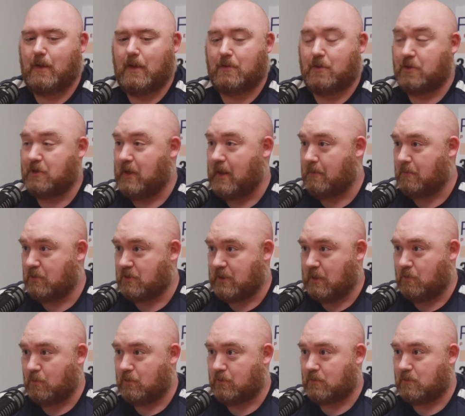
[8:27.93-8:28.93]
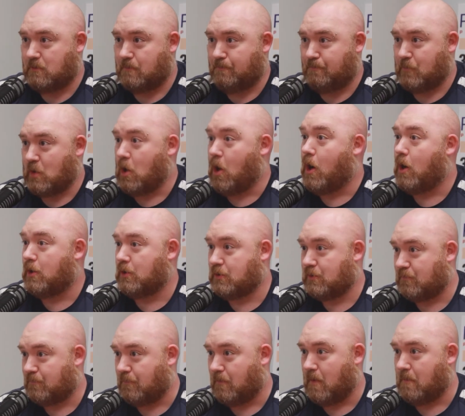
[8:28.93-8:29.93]
the damage that was
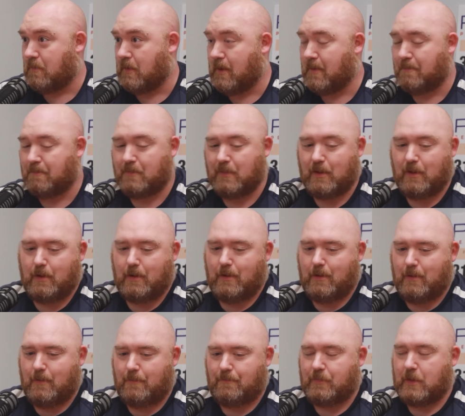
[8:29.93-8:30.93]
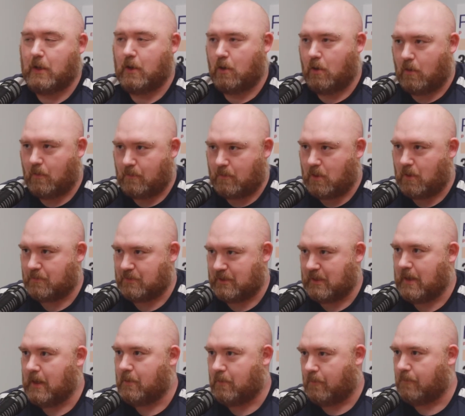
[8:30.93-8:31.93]
caused from them, it all comes
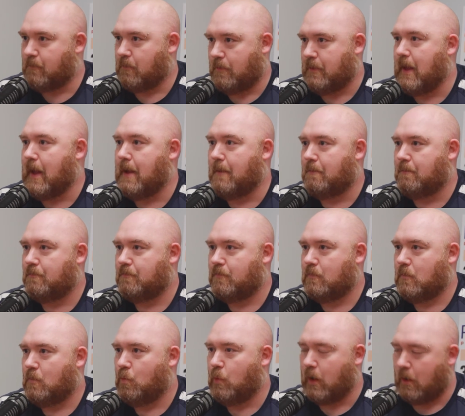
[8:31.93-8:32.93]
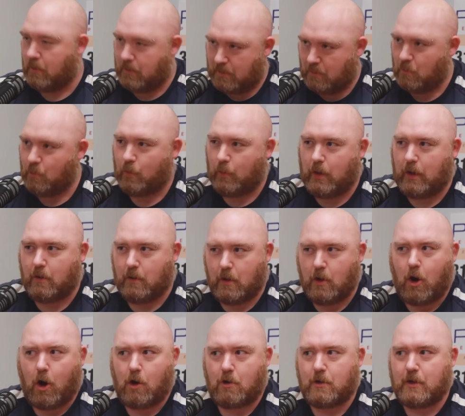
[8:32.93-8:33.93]
together for them. Where it
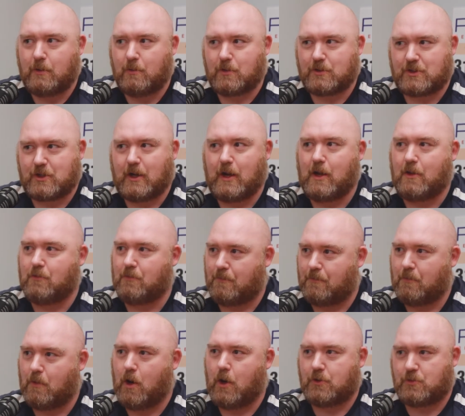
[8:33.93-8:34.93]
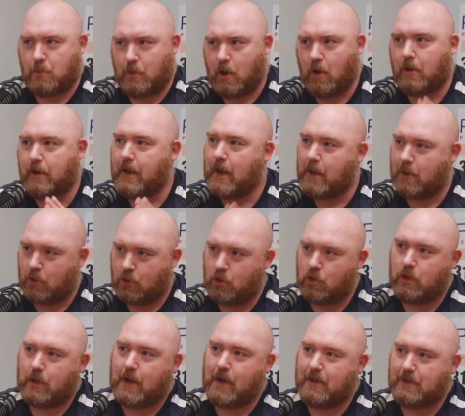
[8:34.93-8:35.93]
already was together for us. We already had a
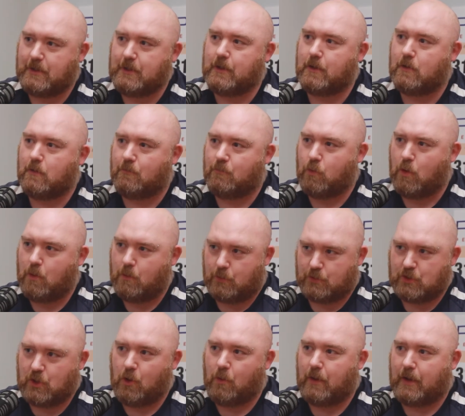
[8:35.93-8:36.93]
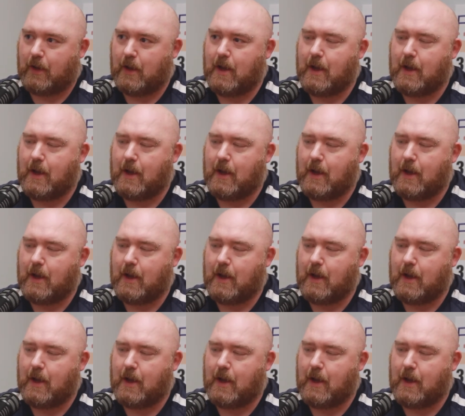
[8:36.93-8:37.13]
good idea of what was going